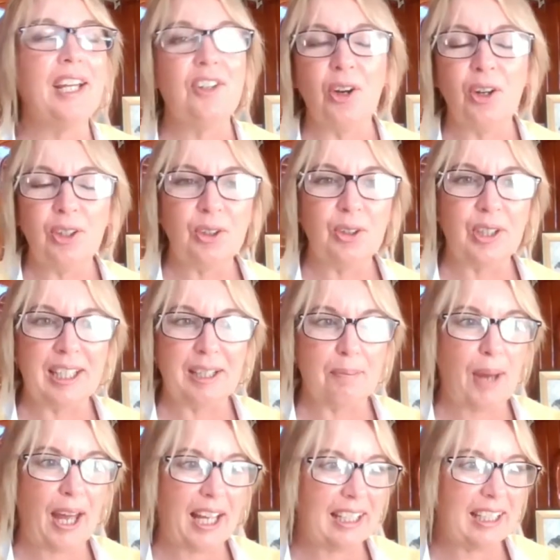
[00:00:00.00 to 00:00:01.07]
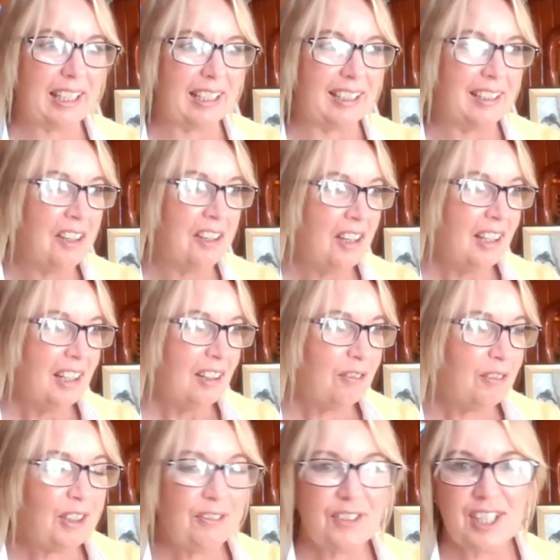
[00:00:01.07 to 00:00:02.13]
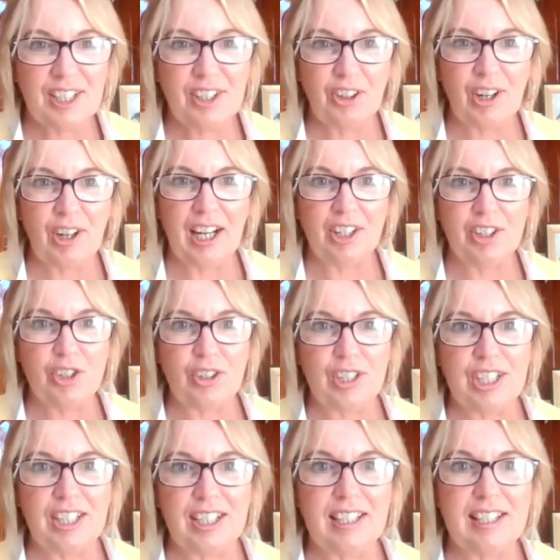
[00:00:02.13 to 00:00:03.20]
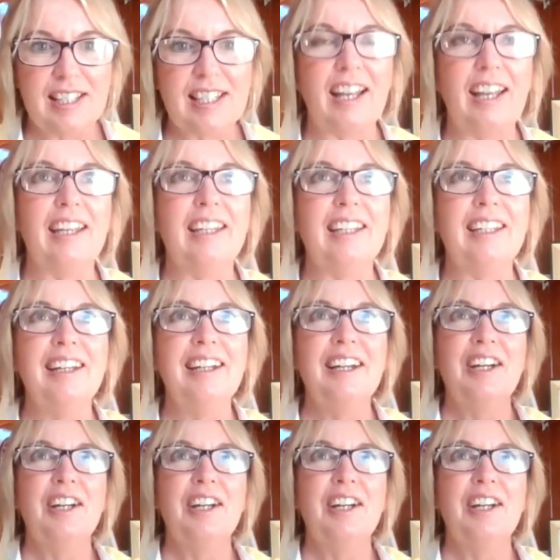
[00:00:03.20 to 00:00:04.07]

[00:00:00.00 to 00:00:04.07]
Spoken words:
we're not looking back in 50 or 100 years saying,